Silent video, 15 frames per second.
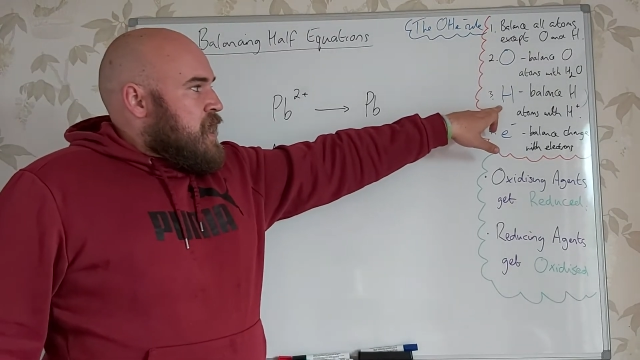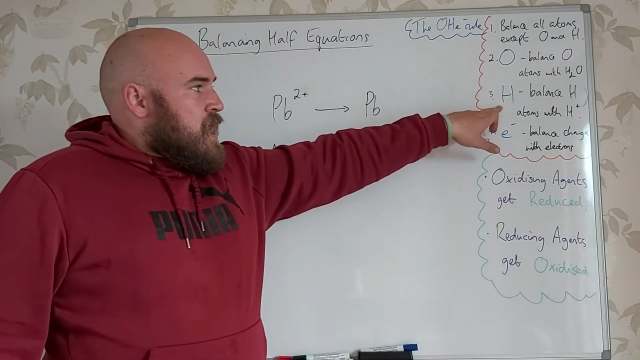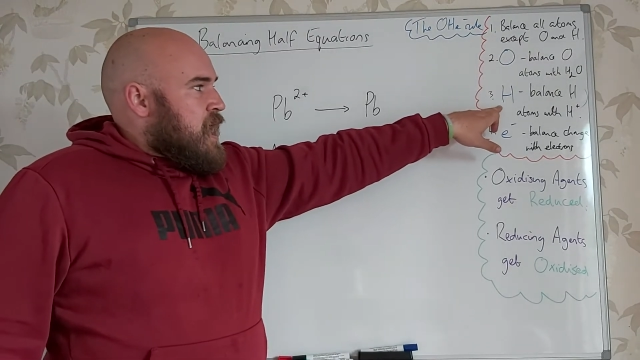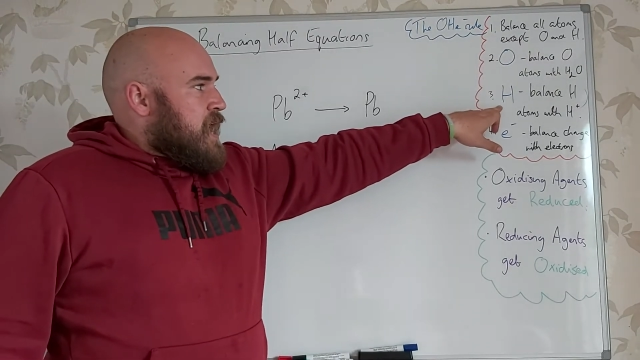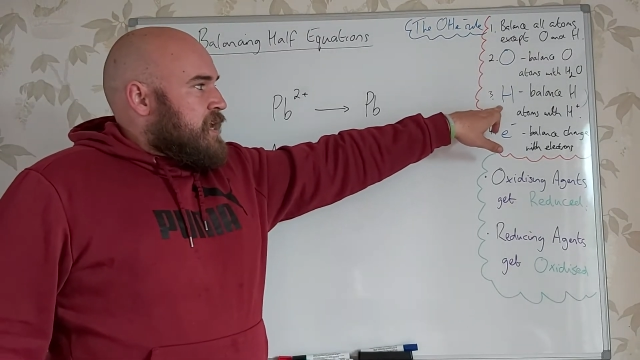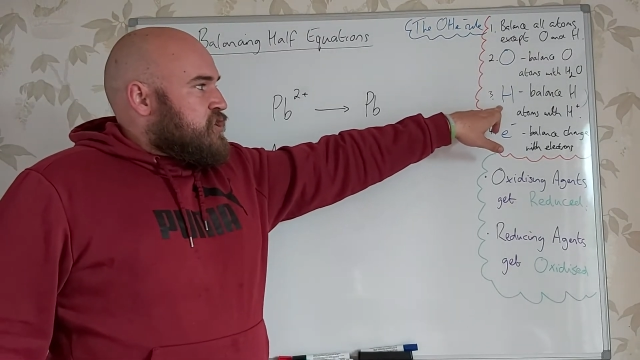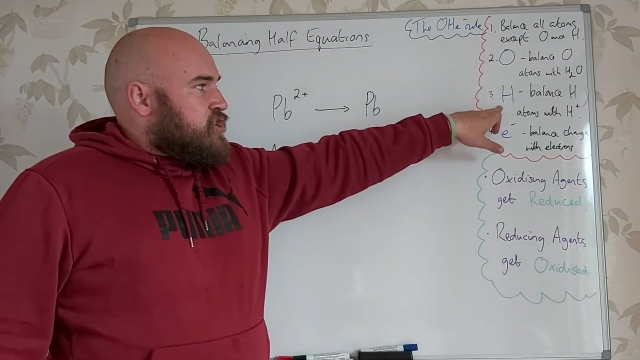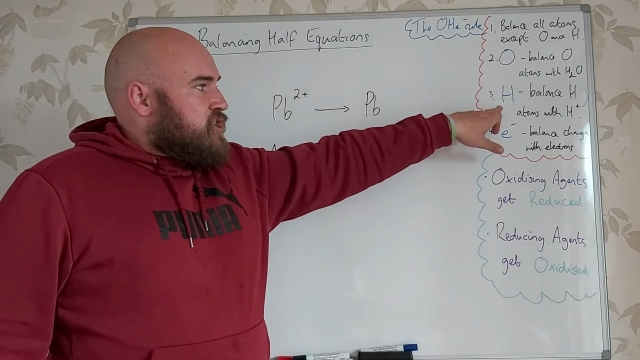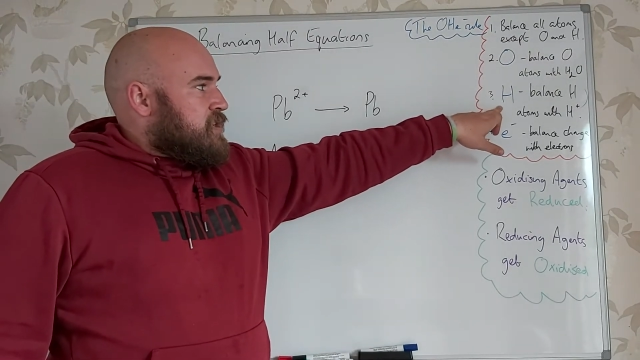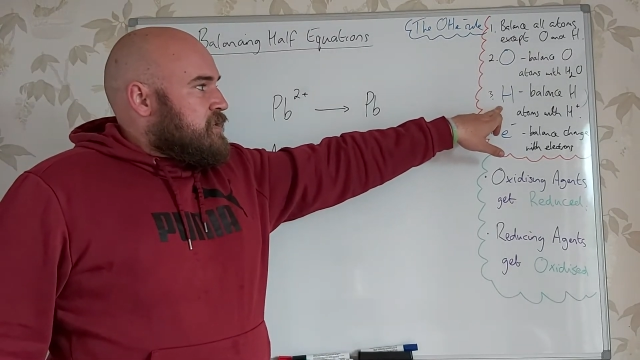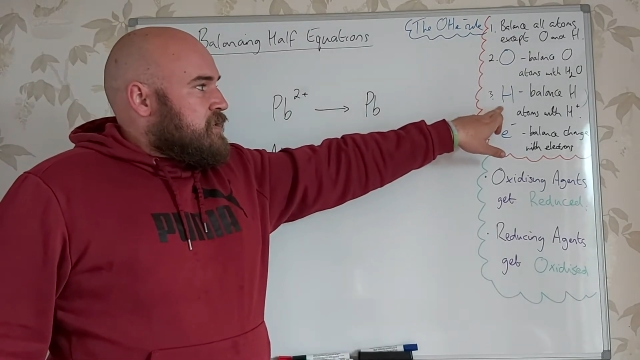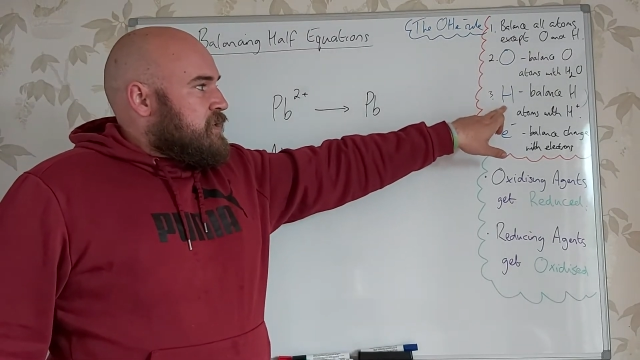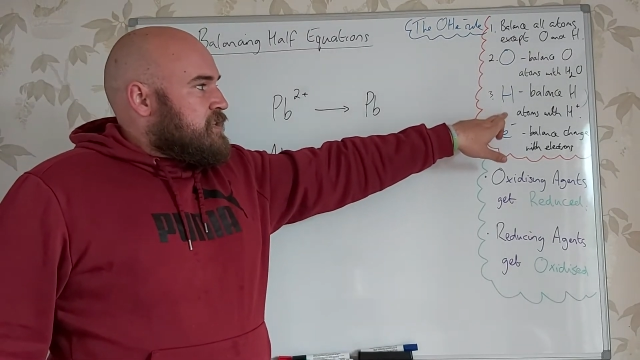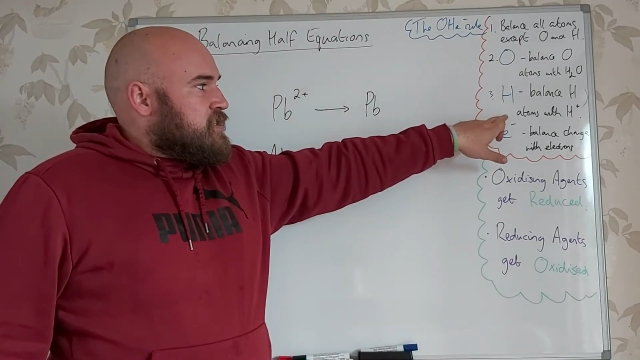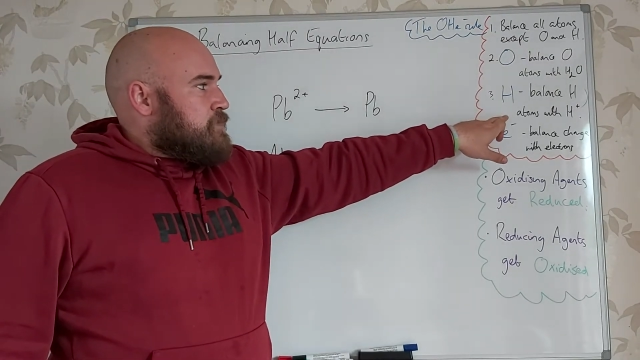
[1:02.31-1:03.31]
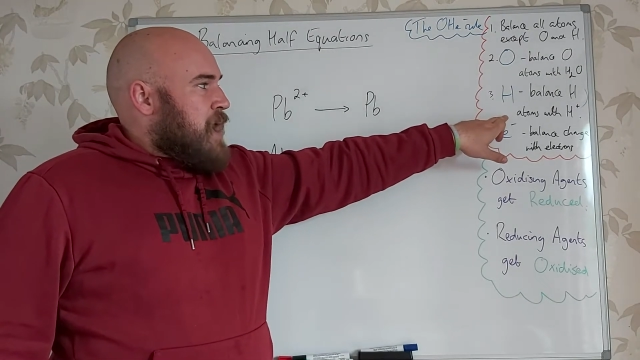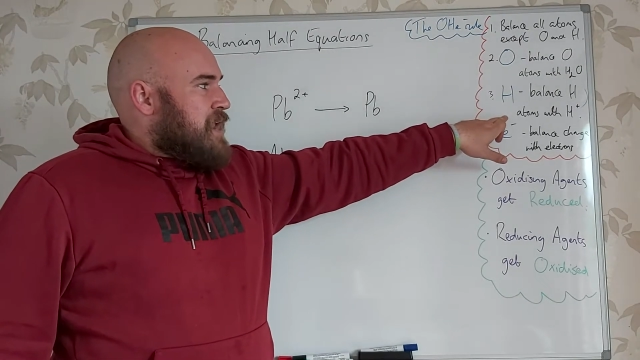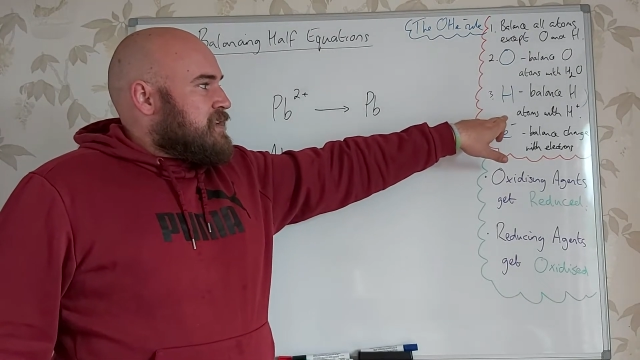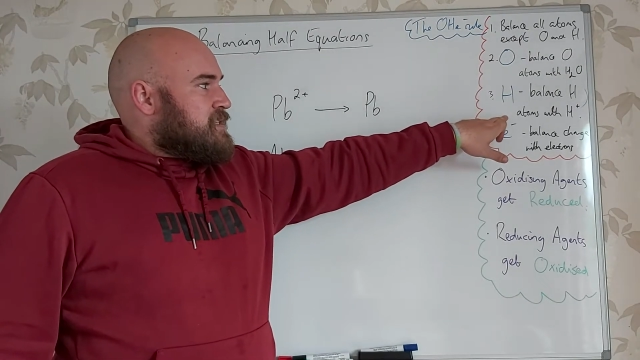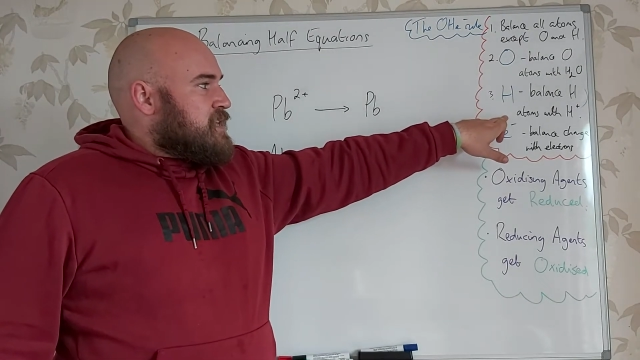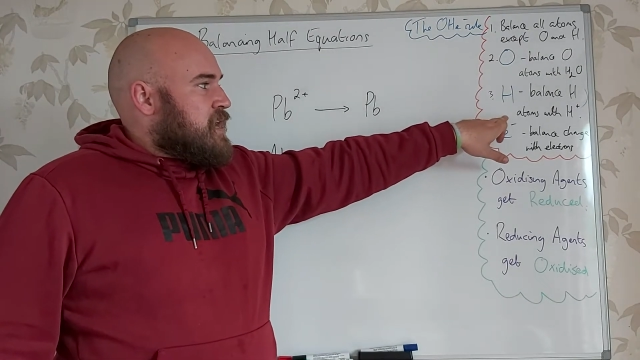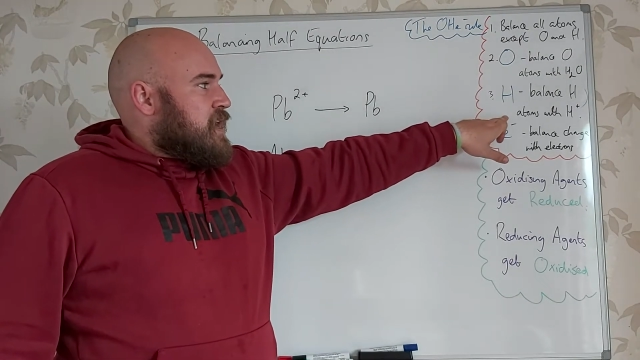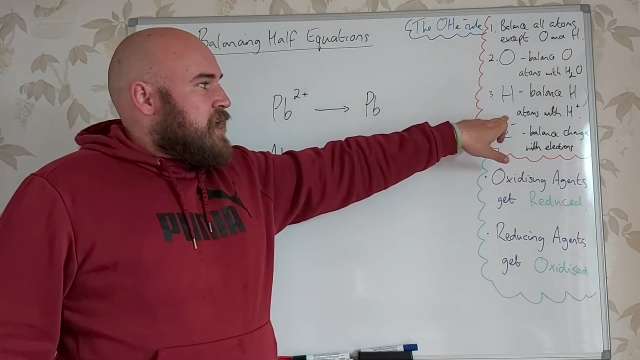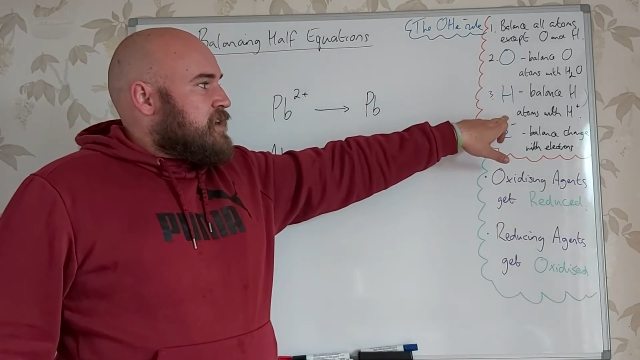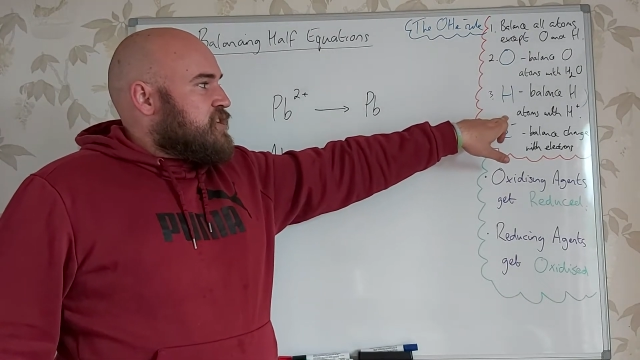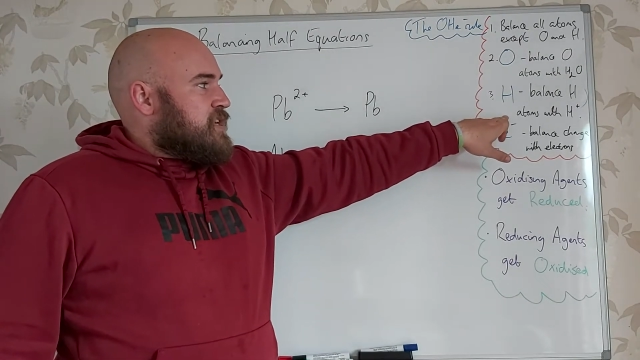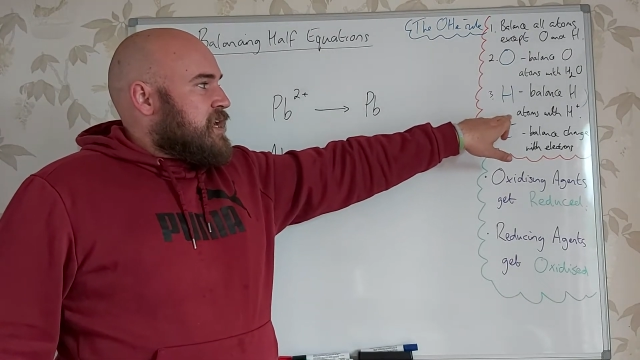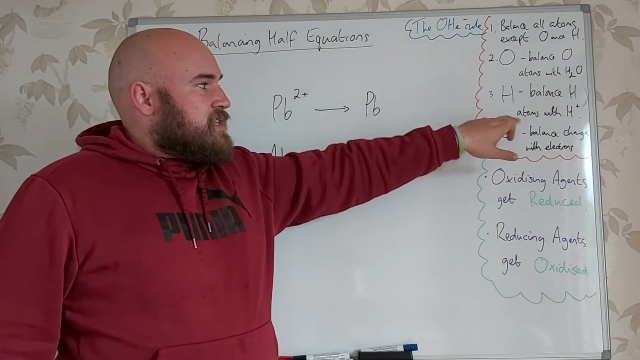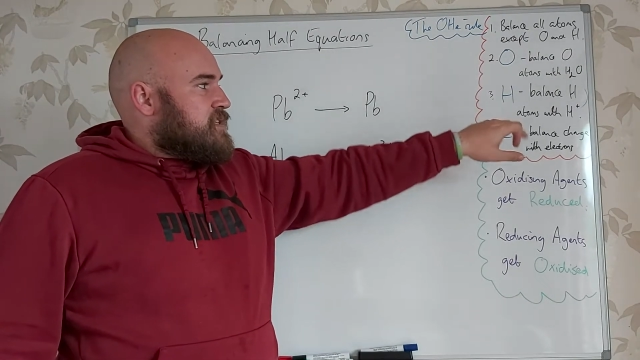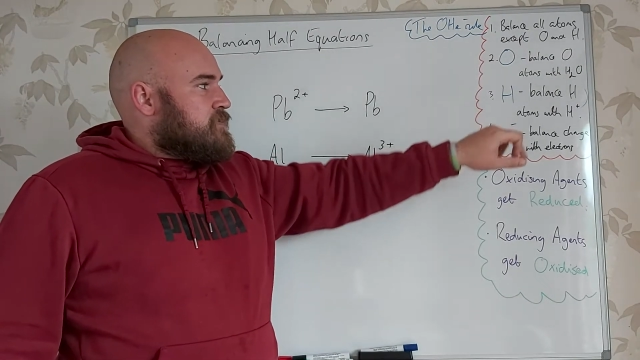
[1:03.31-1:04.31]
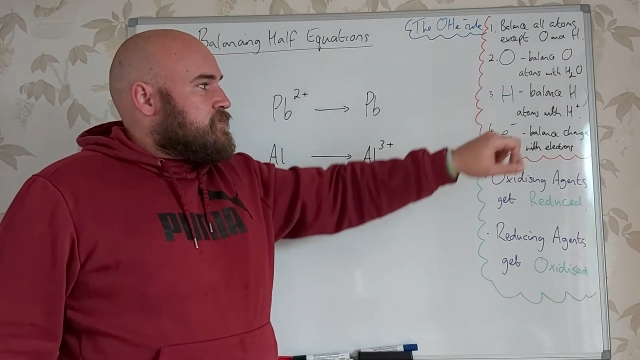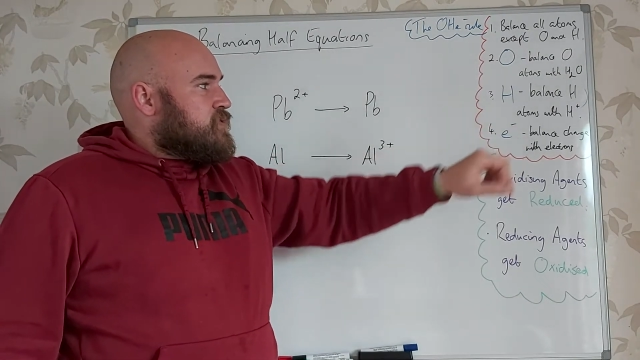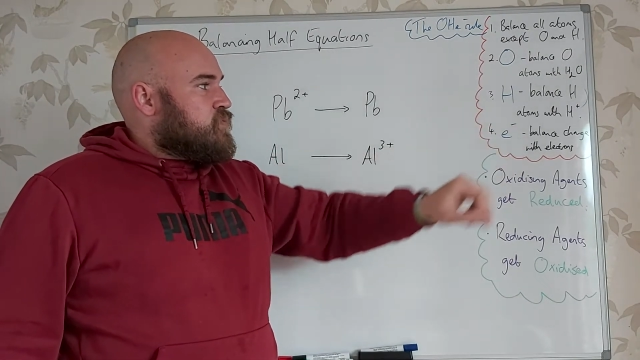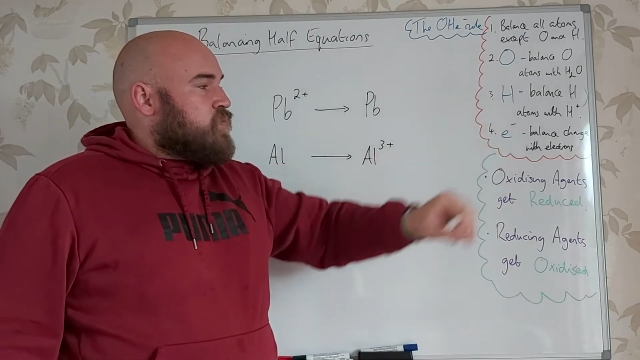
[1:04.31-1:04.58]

H is you balance the hydrogen atoms